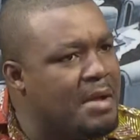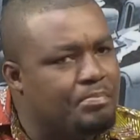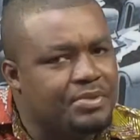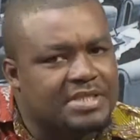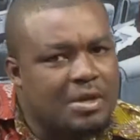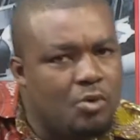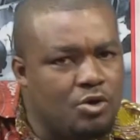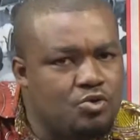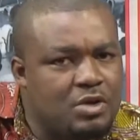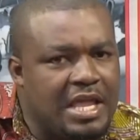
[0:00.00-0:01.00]
MPs
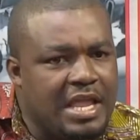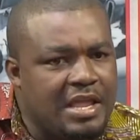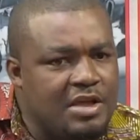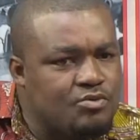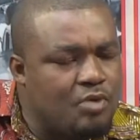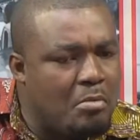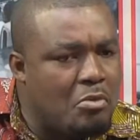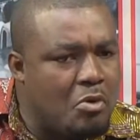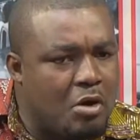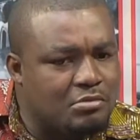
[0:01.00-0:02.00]
wo UK wo
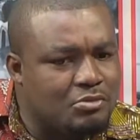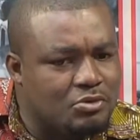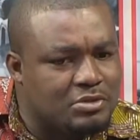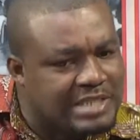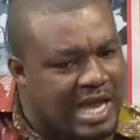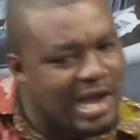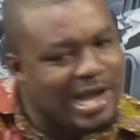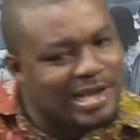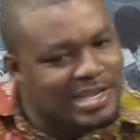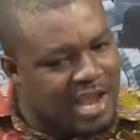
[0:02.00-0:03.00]
mo horom
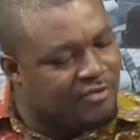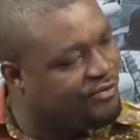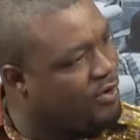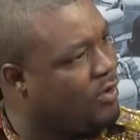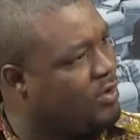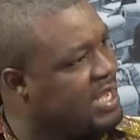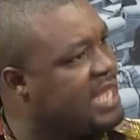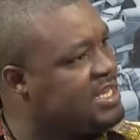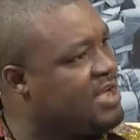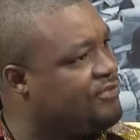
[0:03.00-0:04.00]
na ye for
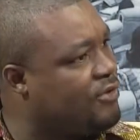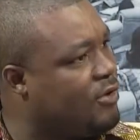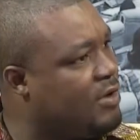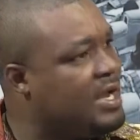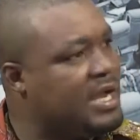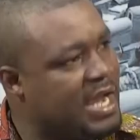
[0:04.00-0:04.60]
ye dey for